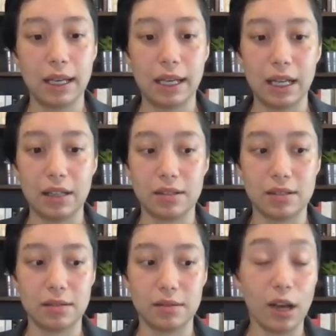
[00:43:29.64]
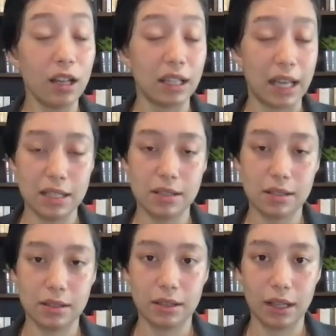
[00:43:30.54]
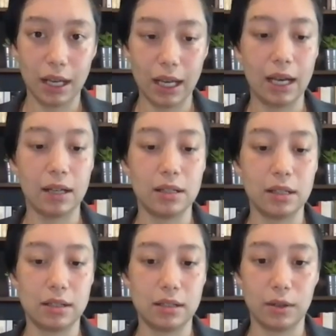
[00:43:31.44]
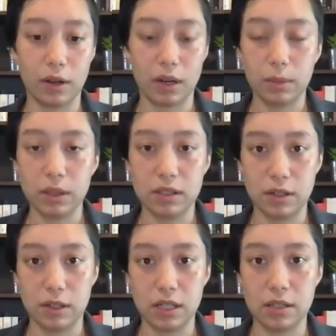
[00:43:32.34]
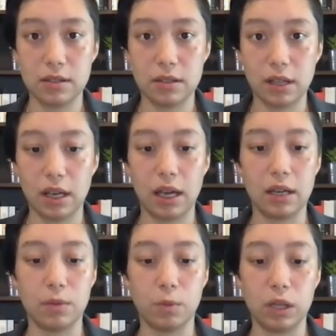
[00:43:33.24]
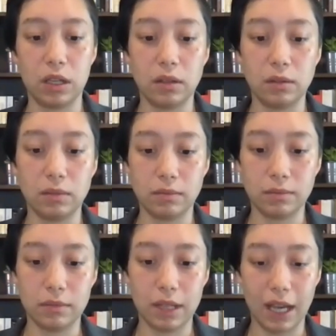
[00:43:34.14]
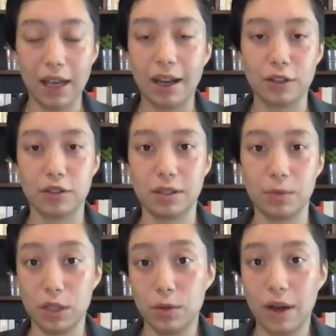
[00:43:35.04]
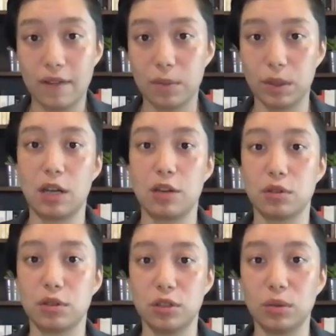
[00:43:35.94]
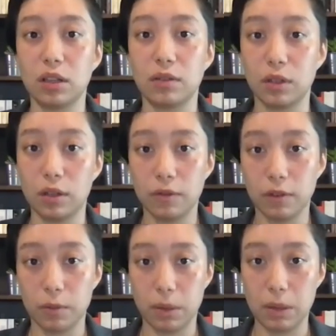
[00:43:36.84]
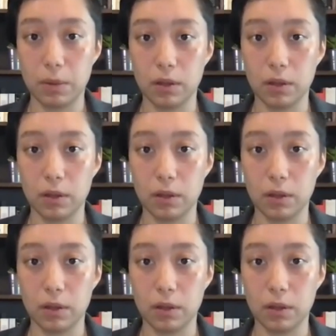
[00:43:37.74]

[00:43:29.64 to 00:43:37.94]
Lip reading: it's not light, and it's incredibly serious. And we do have the potential to do a lot of good for people.